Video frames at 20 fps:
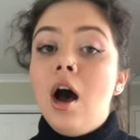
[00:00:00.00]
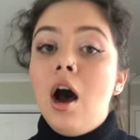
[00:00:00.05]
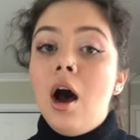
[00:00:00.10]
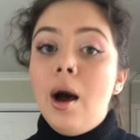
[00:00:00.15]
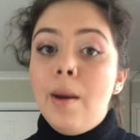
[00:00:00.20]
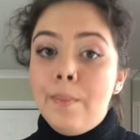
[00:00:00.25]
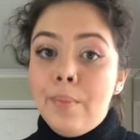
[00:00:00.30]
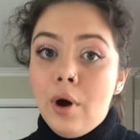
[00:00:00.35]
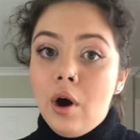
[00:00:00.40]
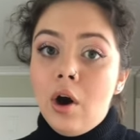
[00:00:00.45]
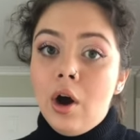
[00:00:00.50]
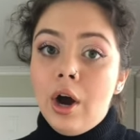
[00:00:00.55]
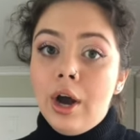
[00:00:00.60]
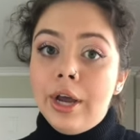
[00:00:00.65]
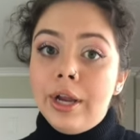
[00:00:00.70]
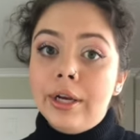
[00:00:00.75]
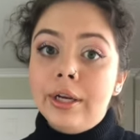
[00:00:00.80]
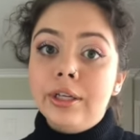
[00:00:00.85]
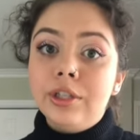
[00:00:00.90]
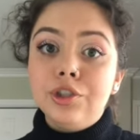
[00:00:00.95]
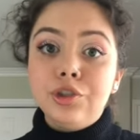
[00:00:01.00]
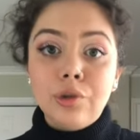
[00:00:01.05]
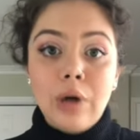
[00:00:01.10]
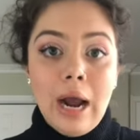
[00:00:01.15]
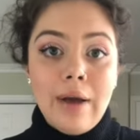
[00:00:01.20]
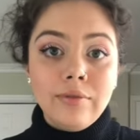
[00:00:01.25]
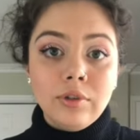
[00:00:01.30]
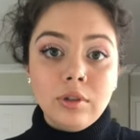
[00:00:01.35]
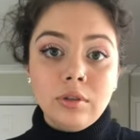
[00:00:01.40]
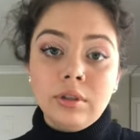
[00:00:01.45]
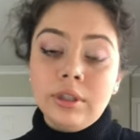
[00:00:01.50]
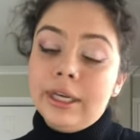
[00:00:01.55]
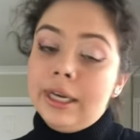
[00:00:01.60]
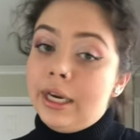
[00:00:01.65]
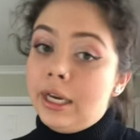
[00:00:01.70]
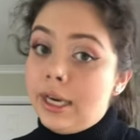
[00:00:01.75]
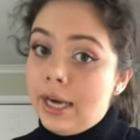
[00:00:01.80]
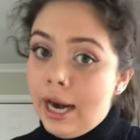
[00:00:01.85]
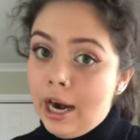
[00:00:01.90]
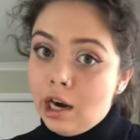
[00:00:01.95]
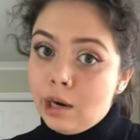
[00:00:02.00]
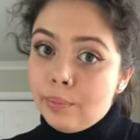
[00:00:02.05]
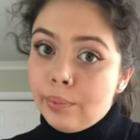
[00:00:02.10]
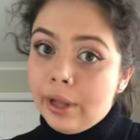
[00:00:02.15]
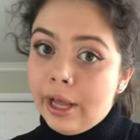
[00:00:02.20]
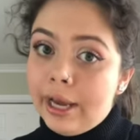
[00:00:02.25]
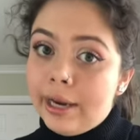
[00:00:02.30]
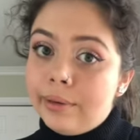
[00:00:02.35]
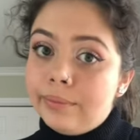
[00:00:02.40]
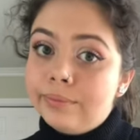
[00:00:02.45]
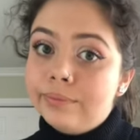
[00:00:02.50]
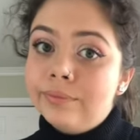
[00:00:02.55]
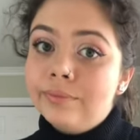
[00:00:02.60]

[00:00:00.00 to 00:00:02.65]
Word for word: upon travel in an airplane.